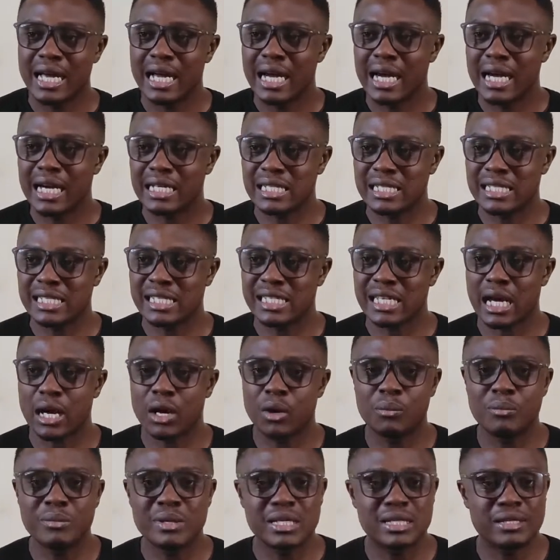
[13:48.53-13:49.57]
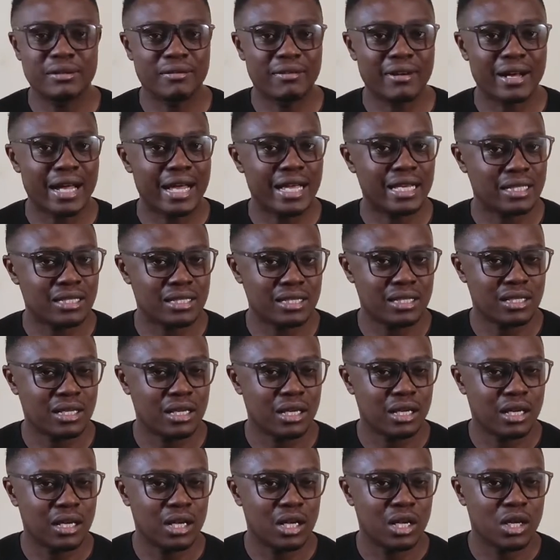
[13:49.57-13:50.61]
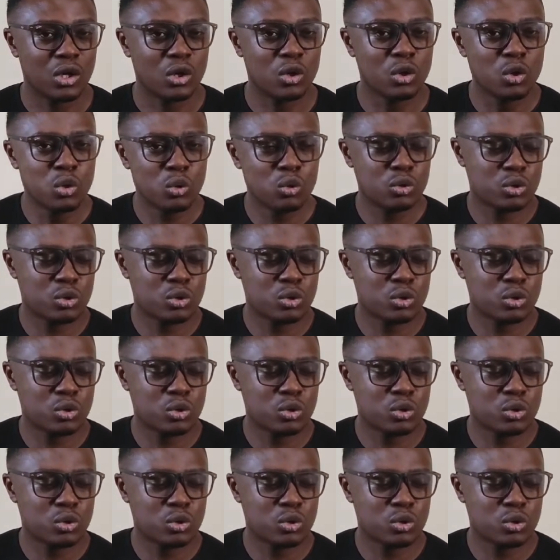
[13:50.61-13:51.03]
a Xiaomi device look